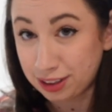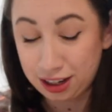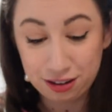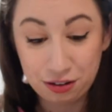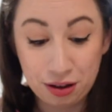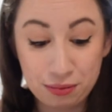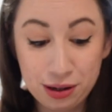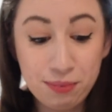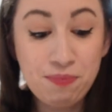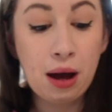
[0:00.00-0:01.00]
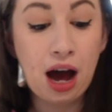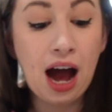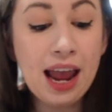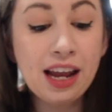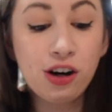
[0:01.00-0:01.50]
I don't know that word.
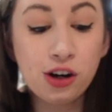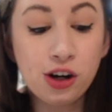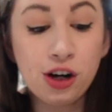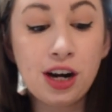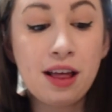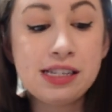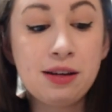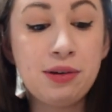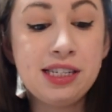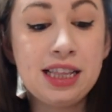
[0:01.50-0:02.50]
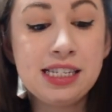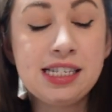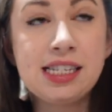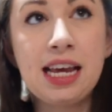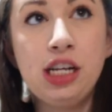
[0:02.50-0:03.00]
I had heard someone say
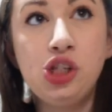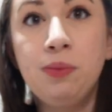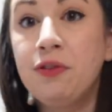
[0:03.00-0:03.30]
this is a dupe